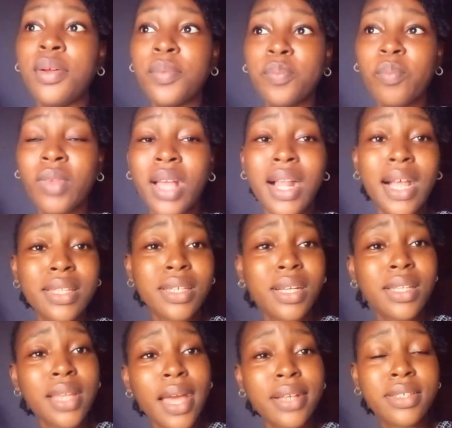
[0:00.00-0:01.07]
I think,
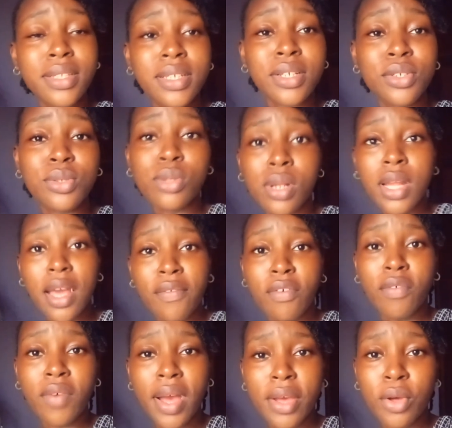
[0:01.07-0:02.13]
like, she changed it to Life of
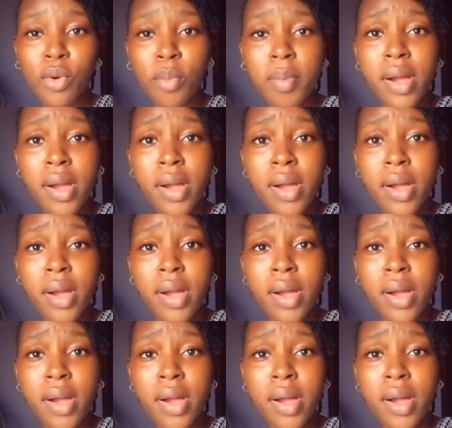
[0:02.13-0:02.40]
Ayoba.